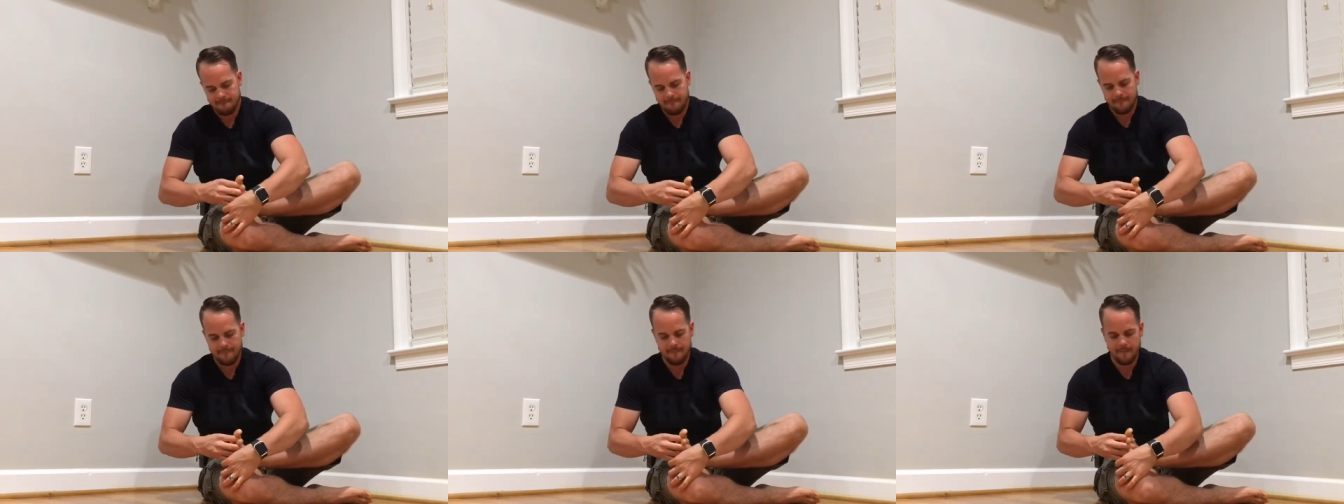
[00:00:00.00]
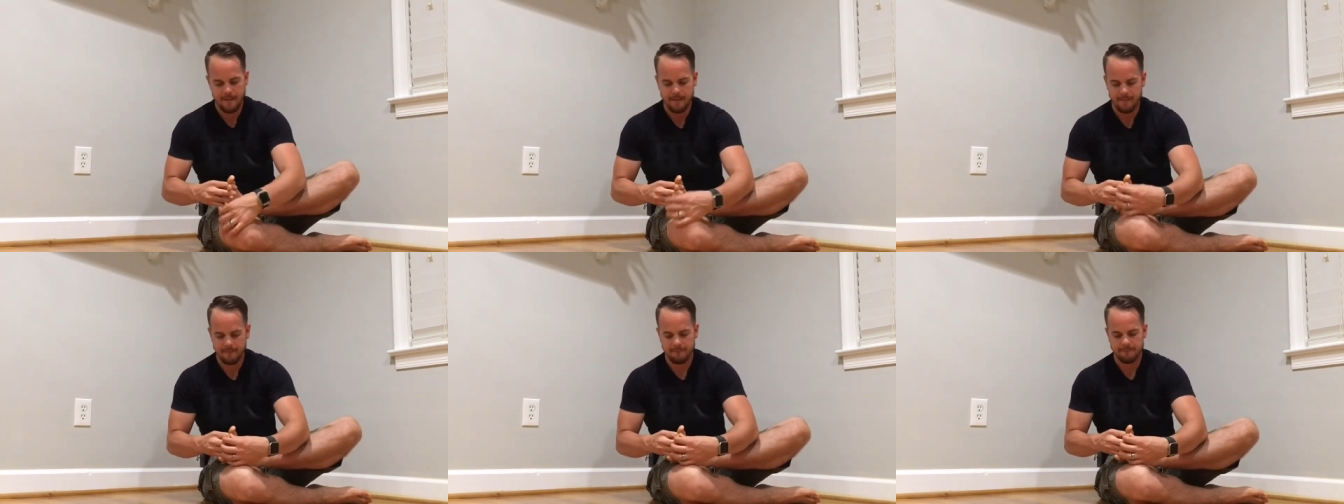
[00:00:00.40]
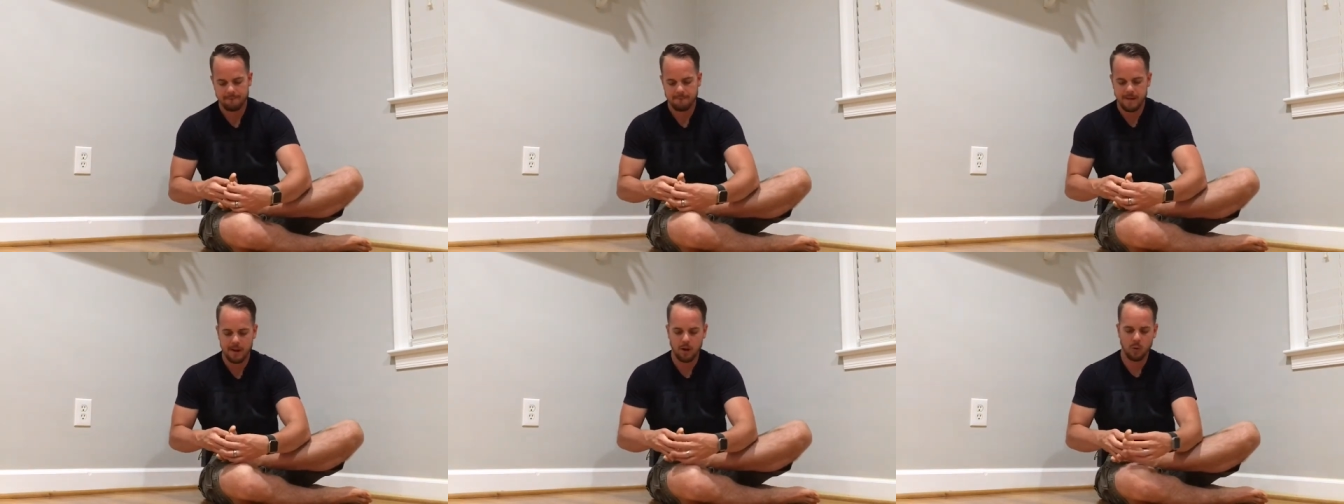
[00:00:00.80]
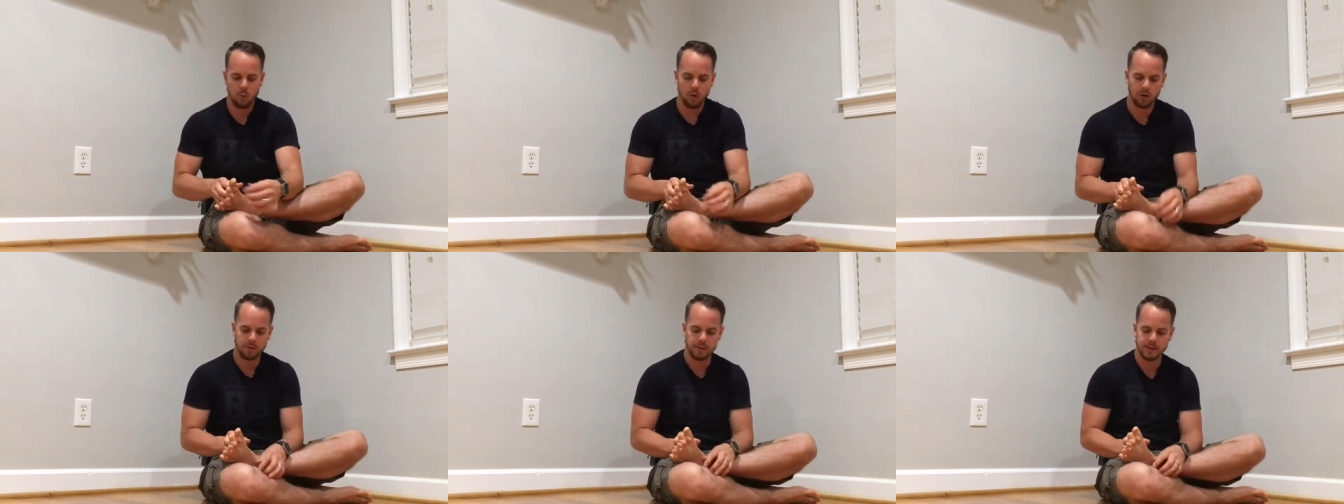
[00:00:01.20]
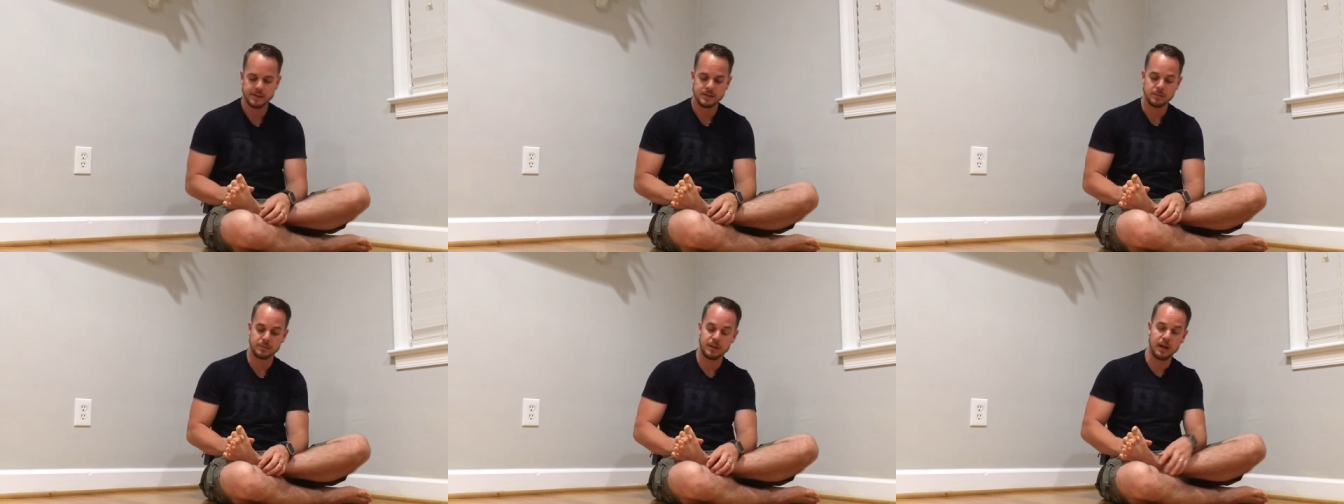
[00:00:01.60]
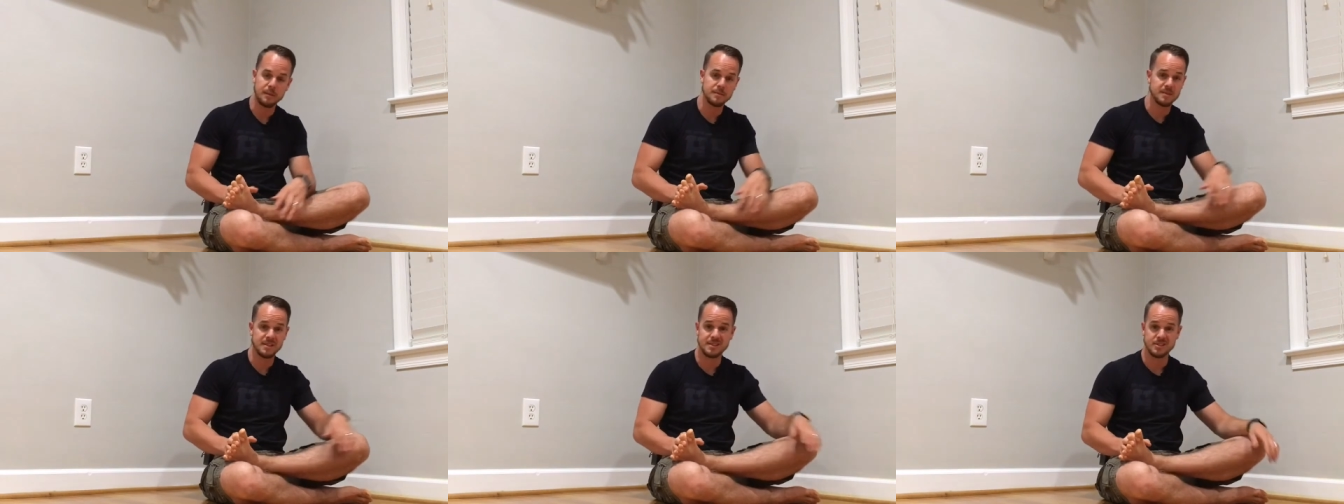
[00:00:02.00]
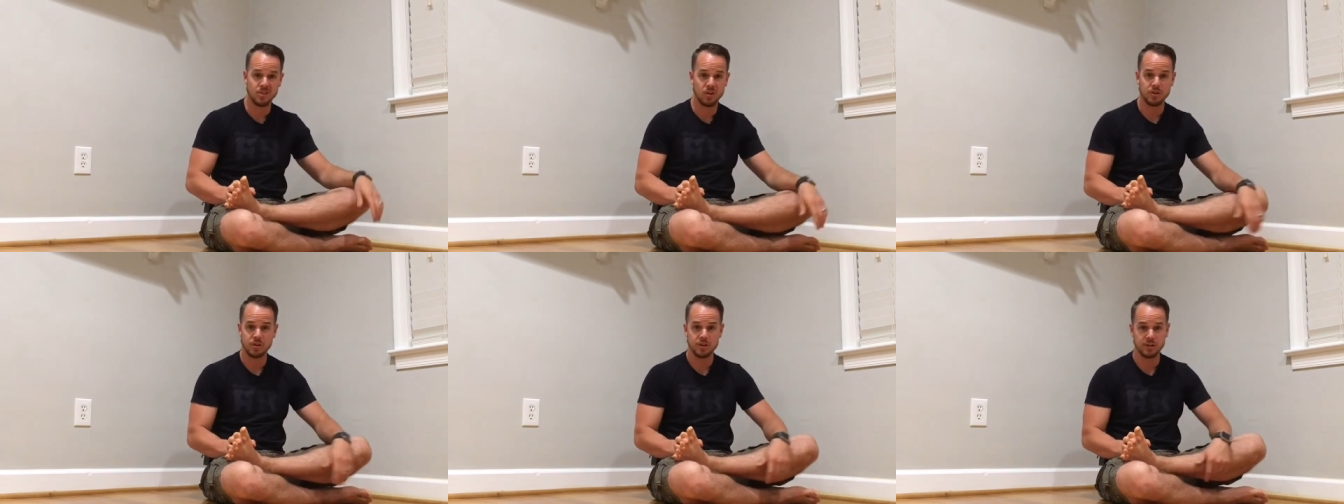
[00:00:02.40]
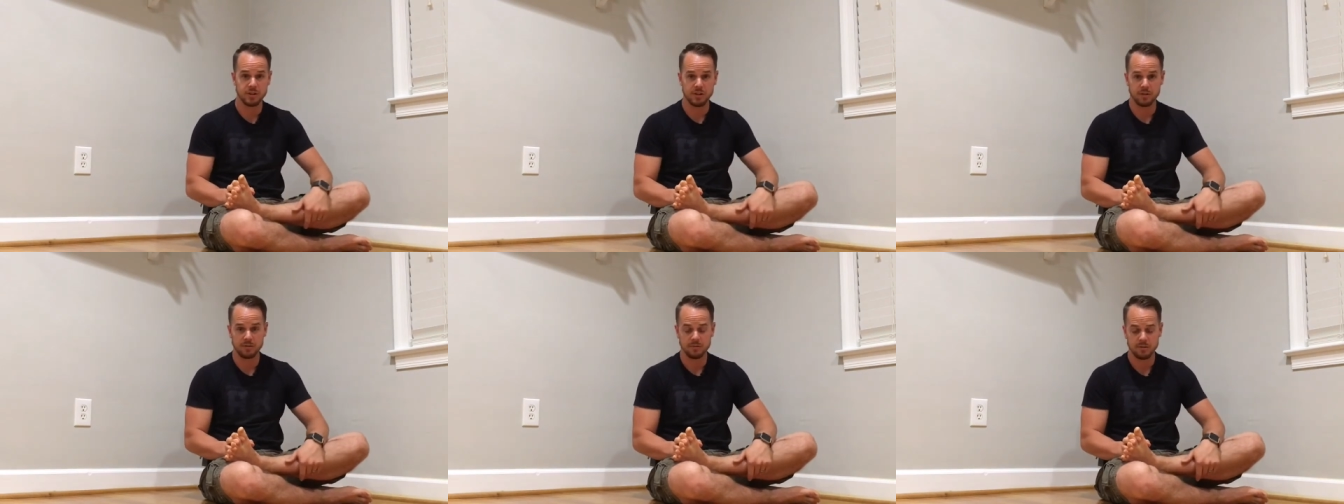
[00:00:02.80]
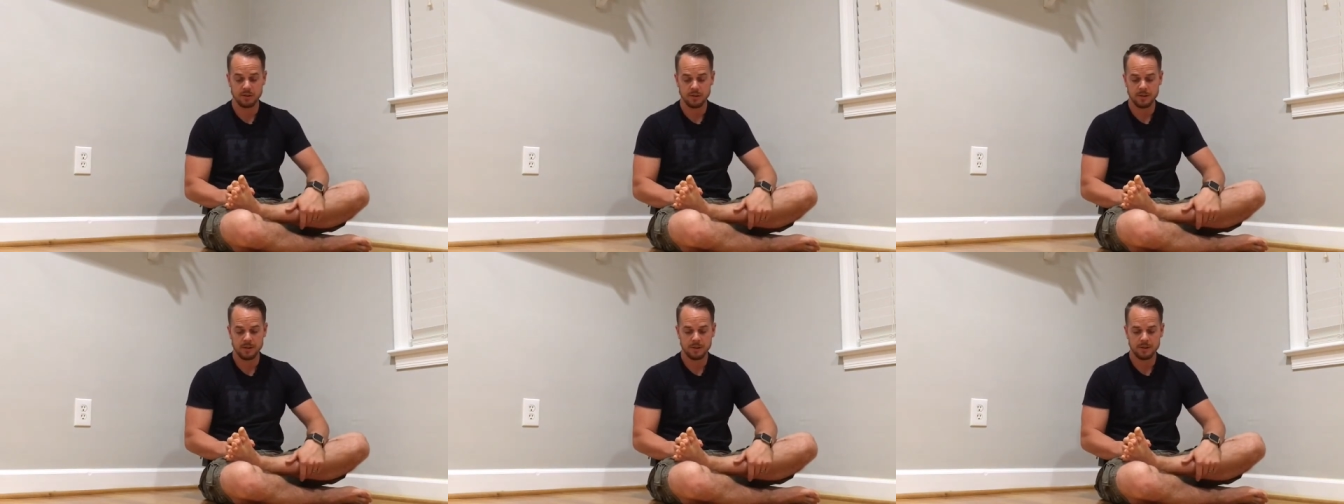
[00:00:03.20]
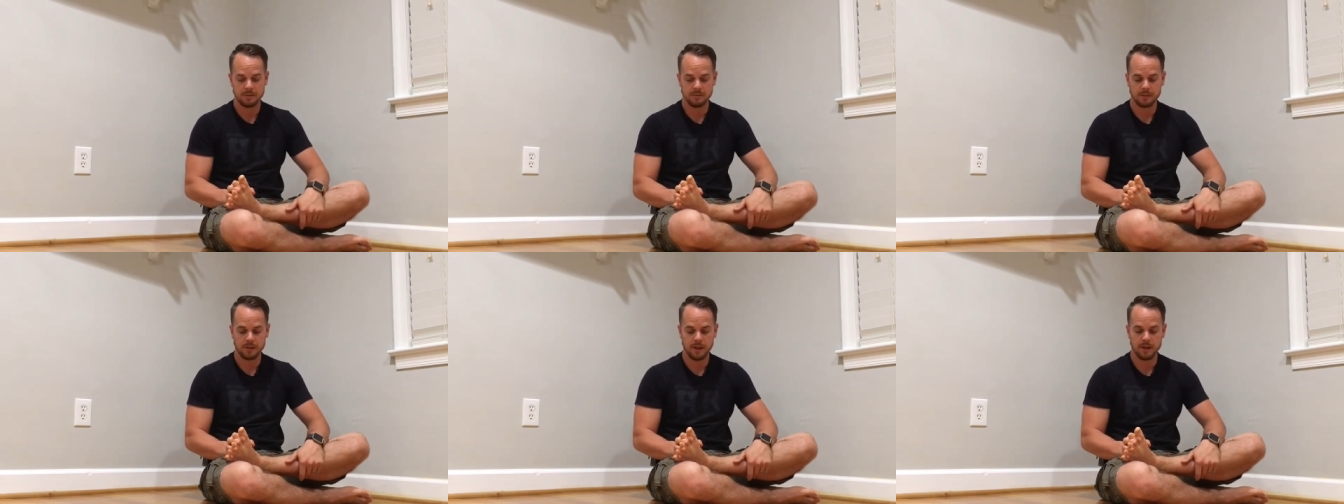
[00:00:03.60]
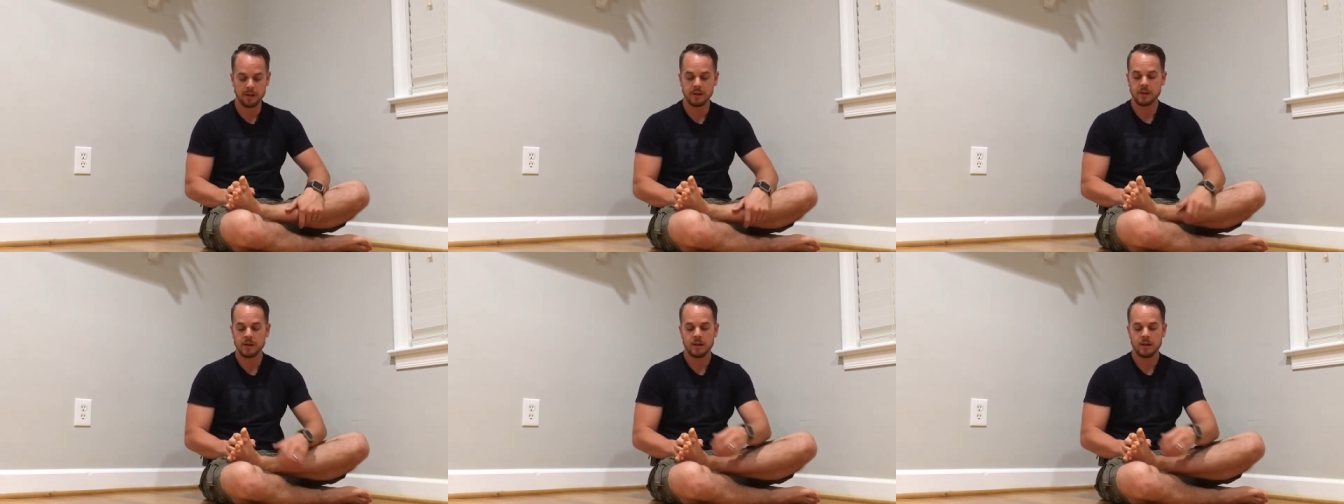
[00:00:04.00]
and there. And I'll work this. Sometimes this is all you can do, okay?